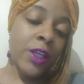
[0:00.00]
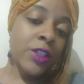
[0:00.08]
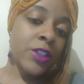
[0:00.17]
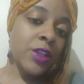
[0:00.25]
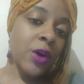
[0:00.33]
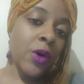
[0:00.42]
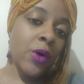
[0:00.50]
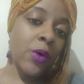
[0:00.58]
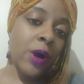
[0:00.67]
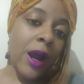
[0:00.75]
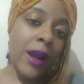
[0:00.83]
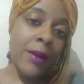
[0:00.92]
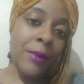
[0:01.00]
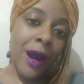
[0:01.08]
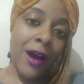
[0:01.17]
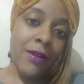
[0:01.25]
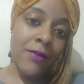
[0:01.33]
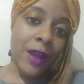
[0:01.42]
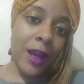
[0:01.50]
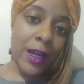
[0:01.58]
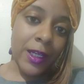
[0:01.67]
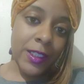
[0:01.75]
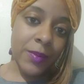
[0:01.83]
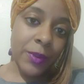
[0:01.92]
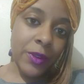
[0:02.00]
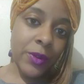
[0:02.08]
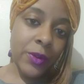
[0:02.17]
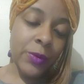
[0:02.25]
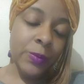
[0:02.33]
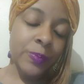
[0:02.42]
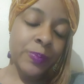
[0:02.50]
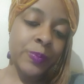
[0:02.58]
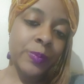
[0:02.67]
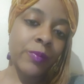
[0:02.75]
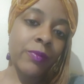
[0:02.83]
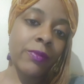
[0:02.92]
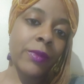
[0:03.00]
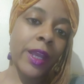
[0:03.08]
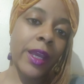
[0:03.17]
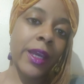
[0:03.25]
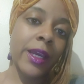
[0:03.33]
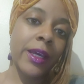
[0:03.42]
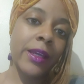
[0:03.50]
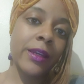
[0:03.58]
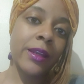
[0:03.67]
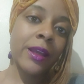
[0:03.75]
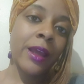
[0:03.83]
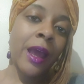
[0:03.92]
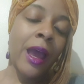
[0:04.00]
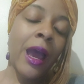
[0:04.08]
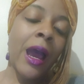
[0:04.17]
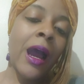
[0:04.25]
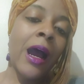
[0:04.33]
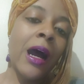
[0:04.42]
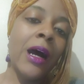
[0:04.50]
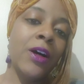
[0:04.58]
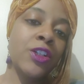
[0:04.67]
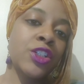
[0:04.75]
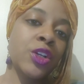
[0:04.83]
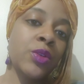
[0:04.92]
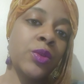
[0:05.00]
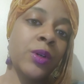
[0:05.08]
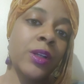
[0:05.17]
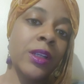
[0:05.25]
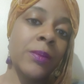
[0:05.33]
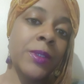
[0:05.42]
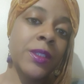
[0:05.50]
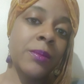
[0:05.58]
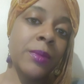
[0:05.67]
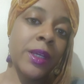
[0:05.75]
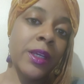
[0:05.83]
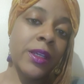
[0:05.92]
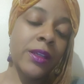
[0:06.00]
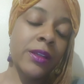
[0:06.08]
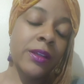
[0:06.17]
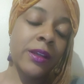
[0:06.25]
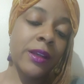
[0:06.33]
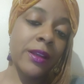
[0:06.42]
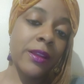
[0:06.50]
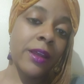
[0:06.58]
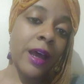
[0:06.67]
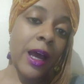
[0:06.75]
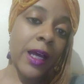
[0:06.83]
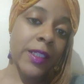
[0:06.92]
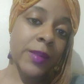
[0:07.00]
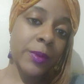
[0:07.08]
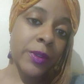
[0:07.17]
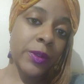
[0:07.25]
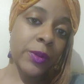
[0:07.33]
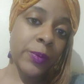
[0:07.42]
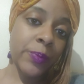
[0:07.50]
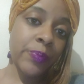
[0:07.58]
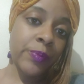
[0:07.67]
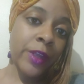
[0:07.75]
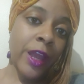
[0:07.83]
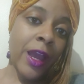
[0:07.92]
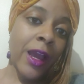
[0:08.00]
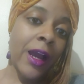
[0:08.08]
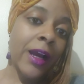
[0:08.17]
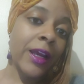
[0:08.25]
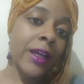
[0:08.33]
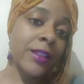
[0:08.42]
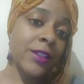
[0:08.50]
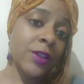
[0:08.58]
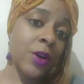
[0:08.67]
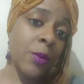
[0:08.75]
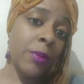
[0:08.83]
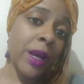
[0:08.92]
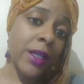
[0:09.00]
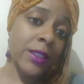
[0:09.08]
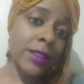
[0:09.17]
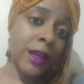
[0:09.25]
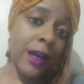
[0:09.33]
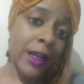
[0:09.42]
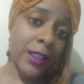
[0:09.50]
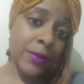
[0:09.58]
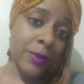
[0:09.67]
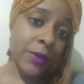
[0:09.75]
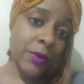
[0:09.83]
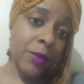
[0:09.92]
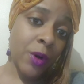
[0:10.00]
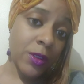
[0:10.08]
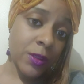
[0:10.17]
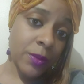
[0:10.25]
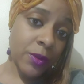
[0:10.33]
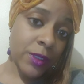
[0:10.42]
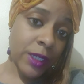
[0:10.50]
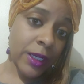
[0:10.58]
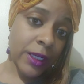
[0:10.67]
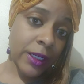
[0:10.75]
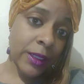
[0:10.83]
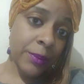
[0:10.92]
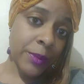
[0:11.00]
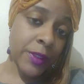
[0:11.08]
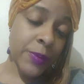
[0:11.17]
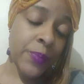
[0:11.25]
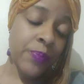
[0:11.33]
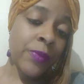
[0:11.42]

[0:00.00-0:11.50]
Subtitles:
So I am out of the hospital, and I'll show you clips of me in the hospital. I had to go back to the hospital multiple times.